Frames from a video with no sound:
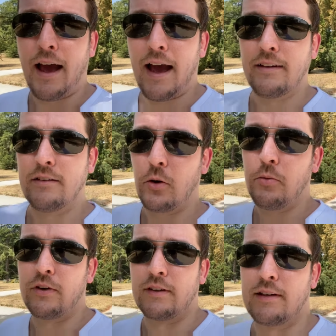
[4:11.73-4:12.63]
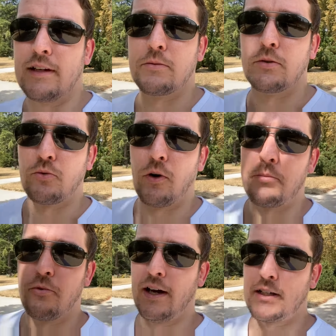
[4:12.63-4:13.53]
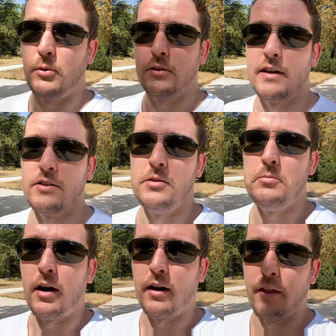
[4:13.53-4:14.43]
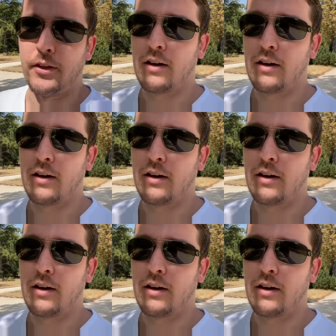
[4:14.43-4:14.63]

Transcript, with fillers: And obviously, this was ripe for exploitation by other